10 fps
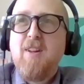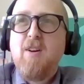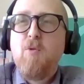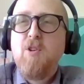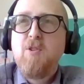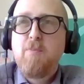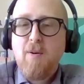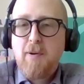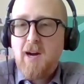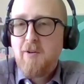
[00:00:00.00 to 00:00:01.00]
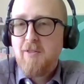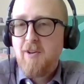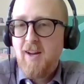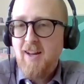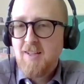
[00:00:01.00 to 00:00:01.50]
when you put power in
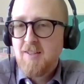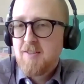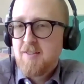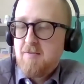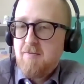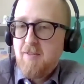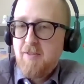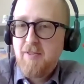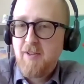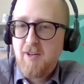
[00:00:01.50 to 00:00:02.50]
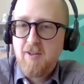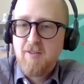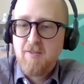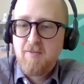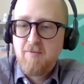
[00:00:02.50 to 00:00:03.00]
their hands, their